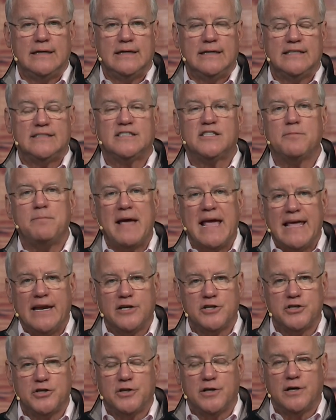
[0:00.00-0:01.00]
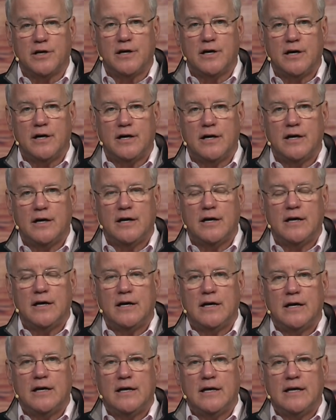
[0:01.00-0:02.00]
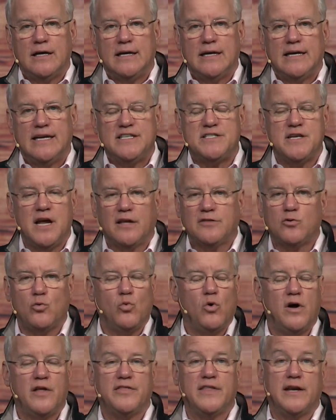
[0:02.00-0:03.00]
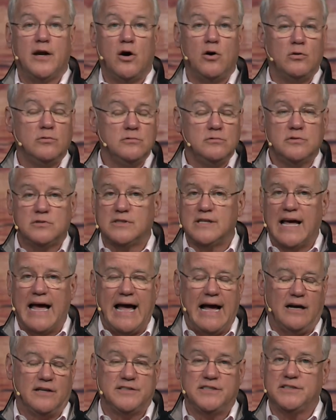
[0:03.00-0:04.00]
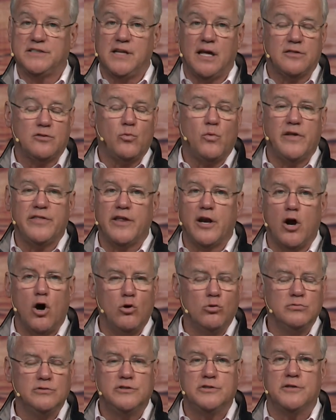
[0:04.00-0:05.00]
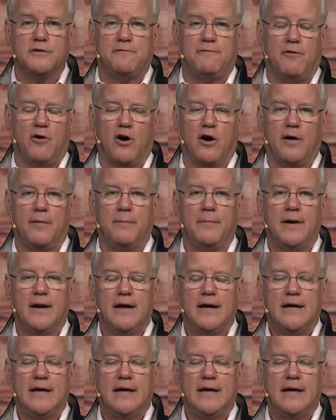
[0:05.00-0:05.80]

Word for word: It's the manager. He's not the one that owns the house, he's not the one that owns the farm,